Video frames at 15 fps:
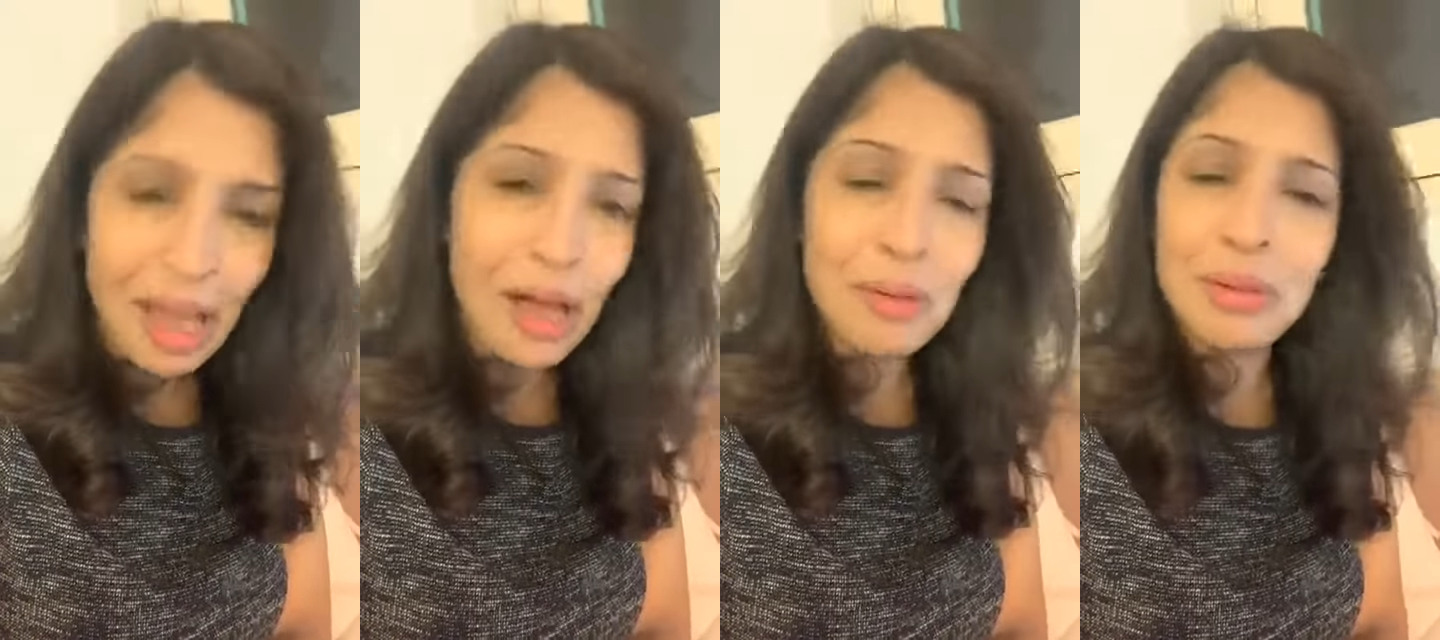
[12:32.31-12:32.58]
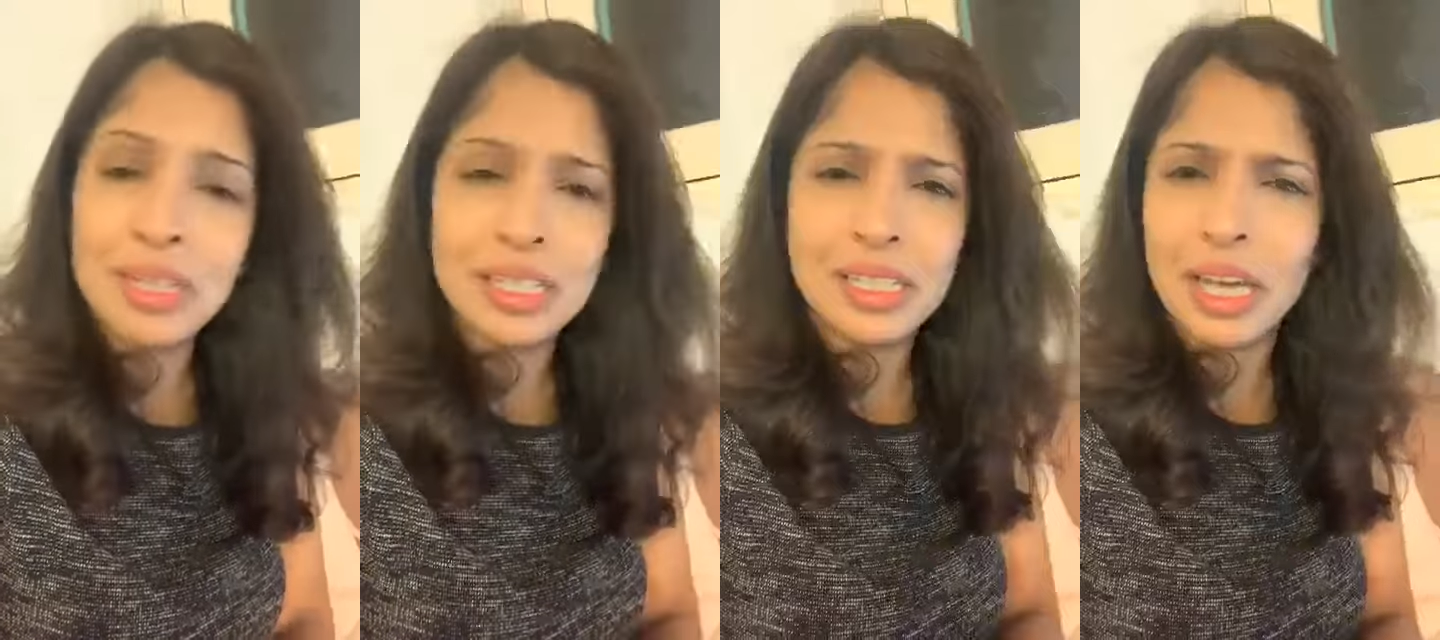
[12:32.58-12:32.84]

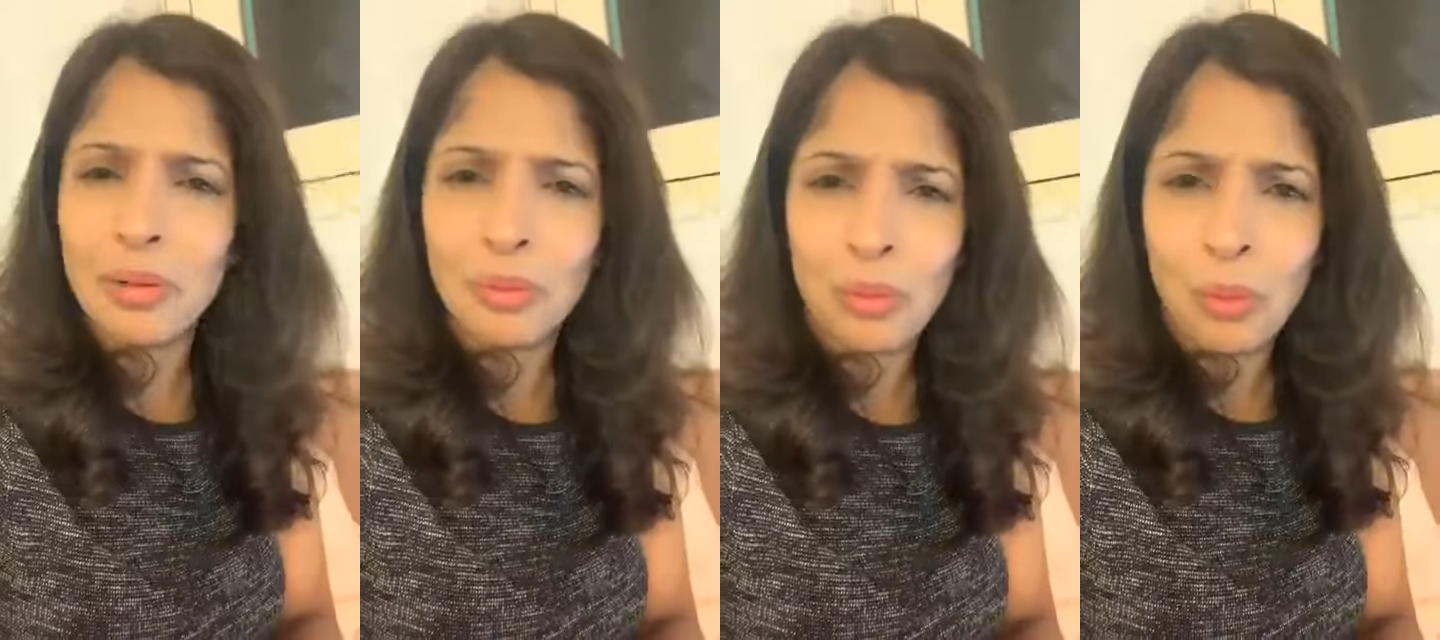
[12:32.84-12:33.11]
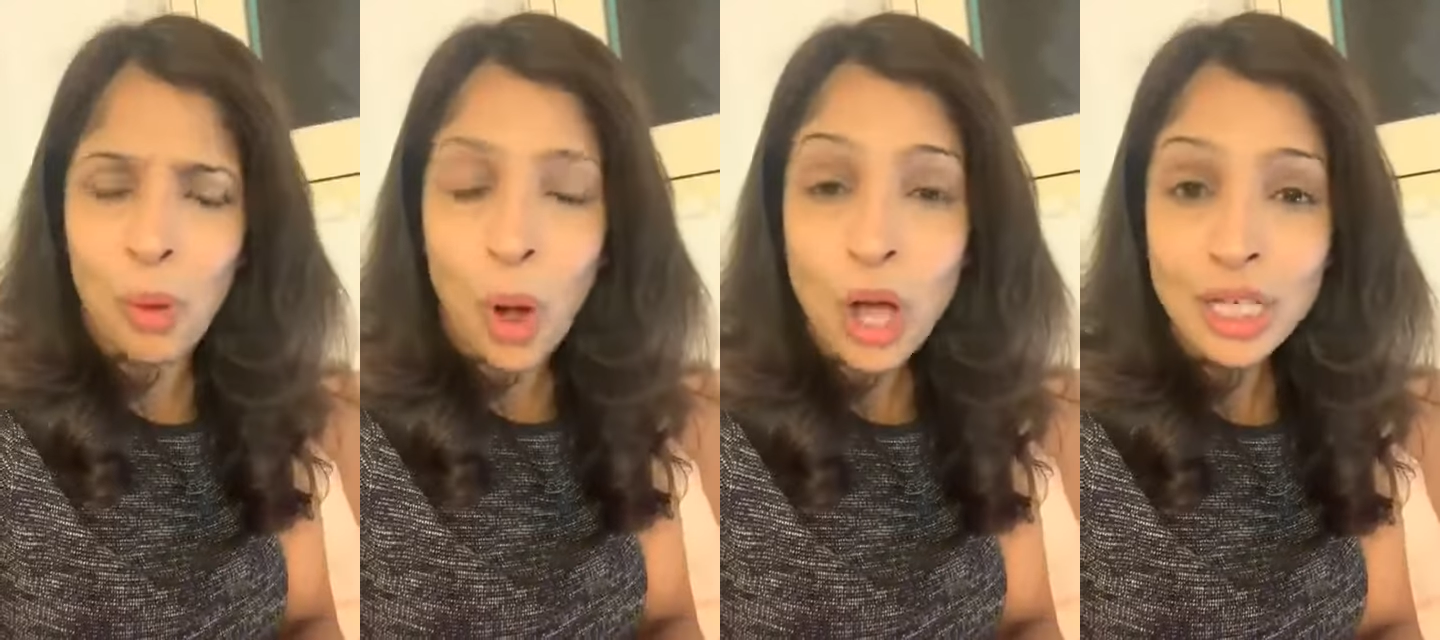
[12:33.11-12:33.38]
I was
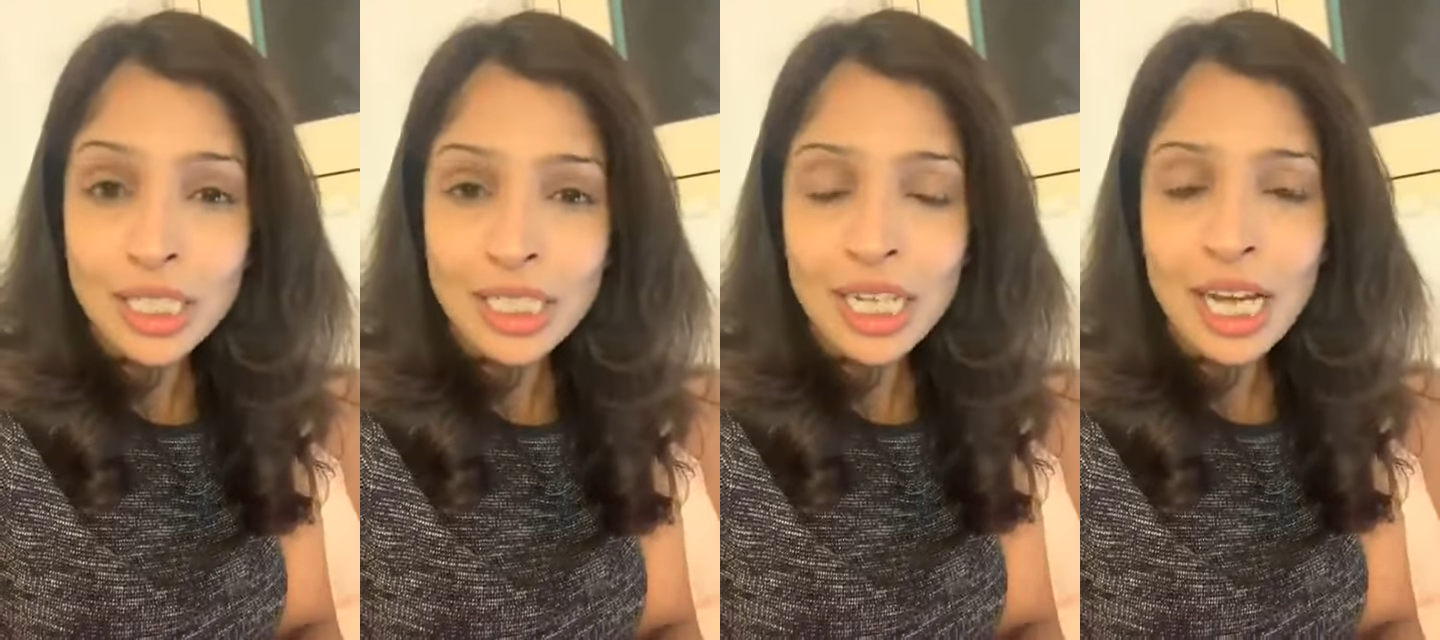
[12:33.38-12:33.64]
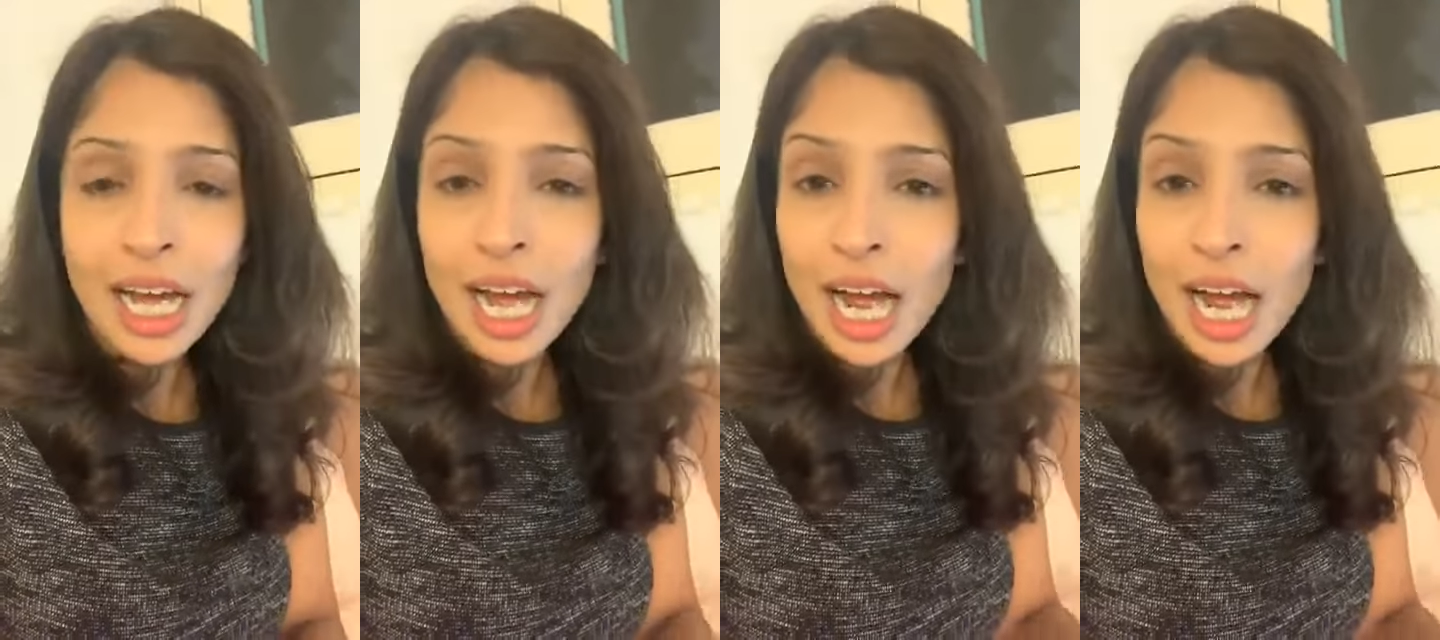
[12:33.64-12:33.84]
like, what?